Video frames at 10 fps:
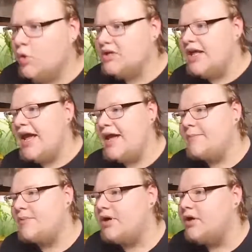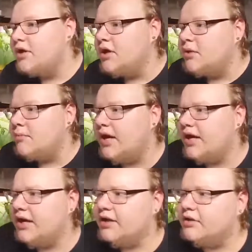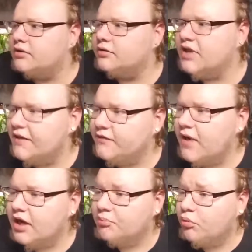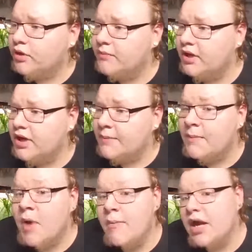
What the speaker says: going today, but my nephew had an appointment, and my mom